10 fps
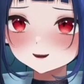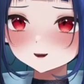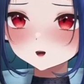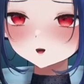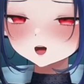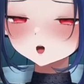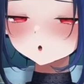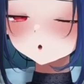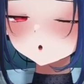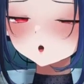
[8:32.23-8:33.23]

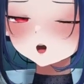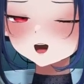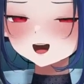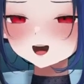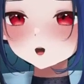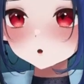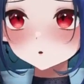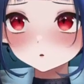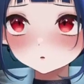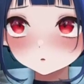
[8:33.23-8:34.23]
wrong.
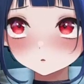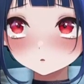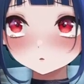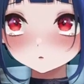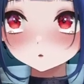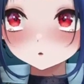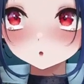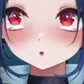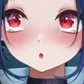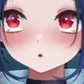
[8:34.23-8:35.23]

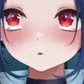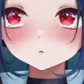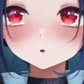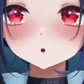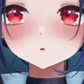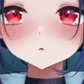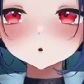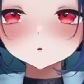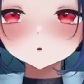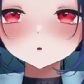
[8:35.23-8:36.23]
that it made me
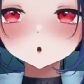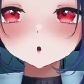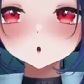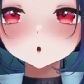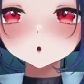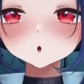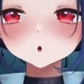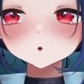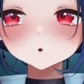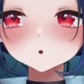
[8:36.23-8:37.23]
cry.
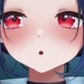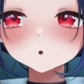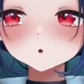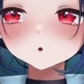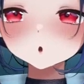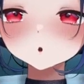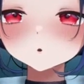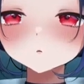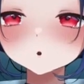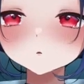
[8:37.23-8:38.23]
You guys
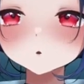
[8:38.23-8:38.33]
made me